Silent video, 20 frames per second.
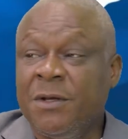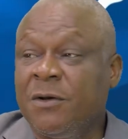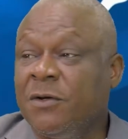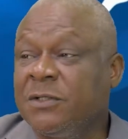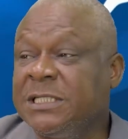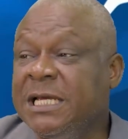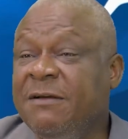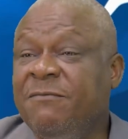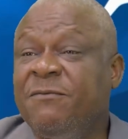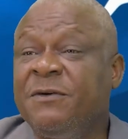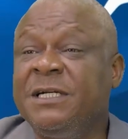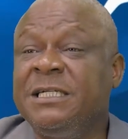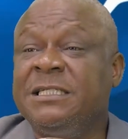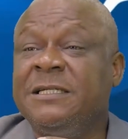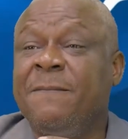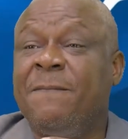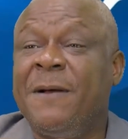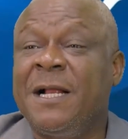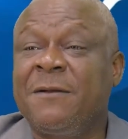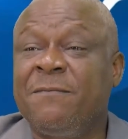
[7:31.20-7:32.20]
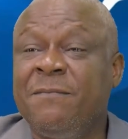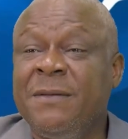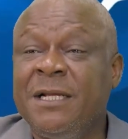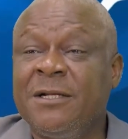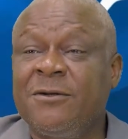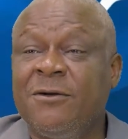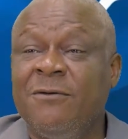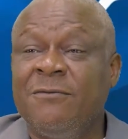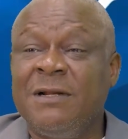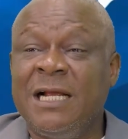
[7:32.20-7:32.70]
Because every
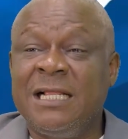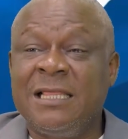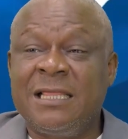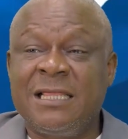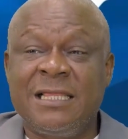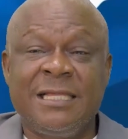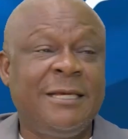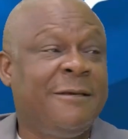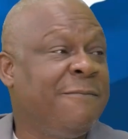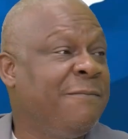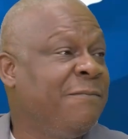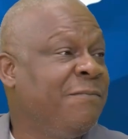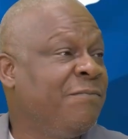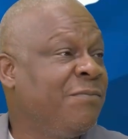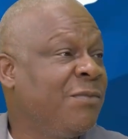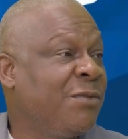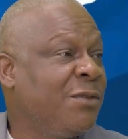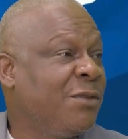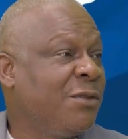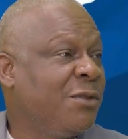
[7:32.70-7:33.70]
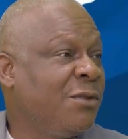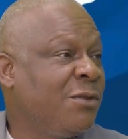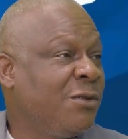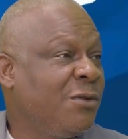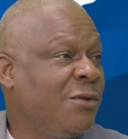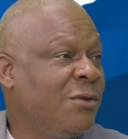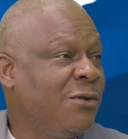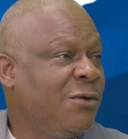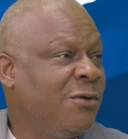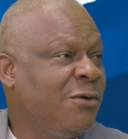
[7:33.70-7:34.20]
department of that team
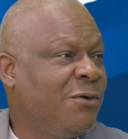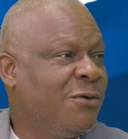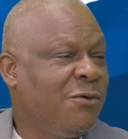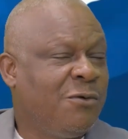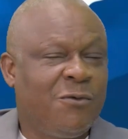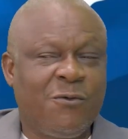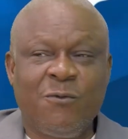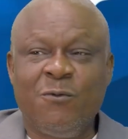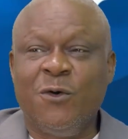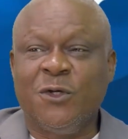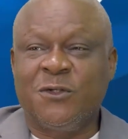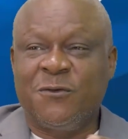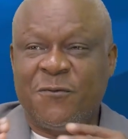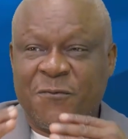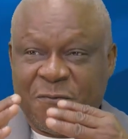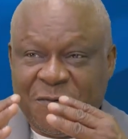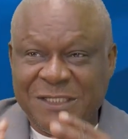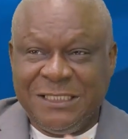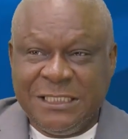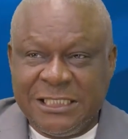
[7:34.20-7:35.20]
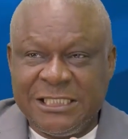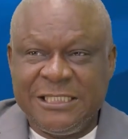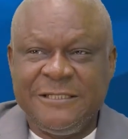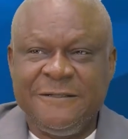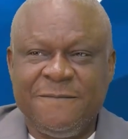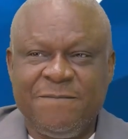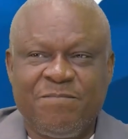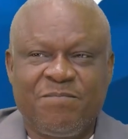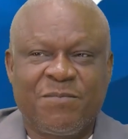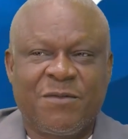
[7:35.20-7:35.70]
was
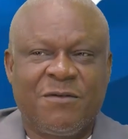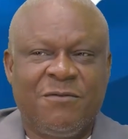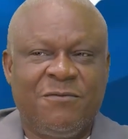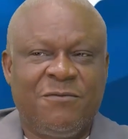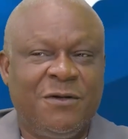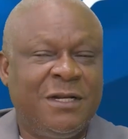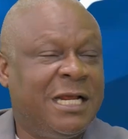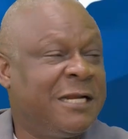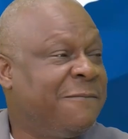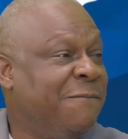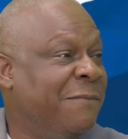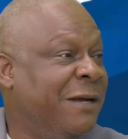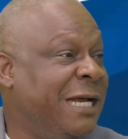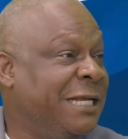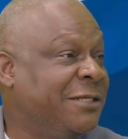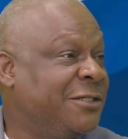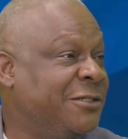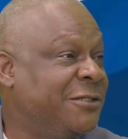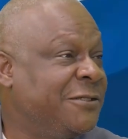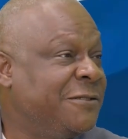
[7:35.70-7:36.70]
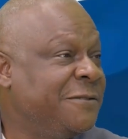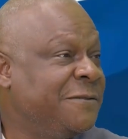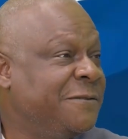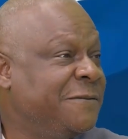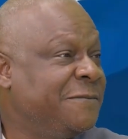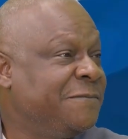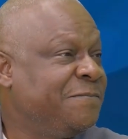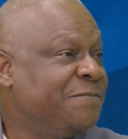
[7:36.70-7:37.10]
fit for that match.